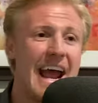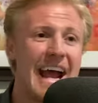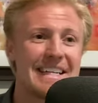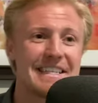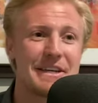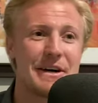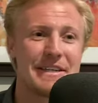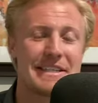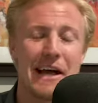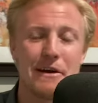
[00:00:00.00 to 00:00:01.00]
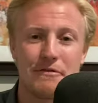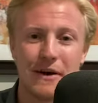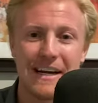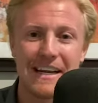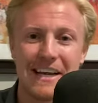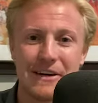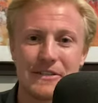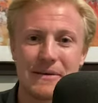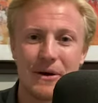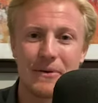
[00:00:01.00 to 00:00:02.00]
And so it's kind of funny to hear
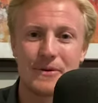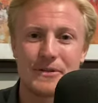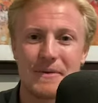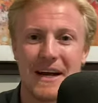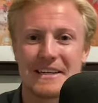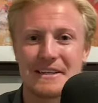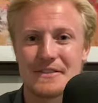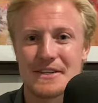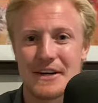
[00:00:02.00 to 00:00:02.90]
some of her perspectives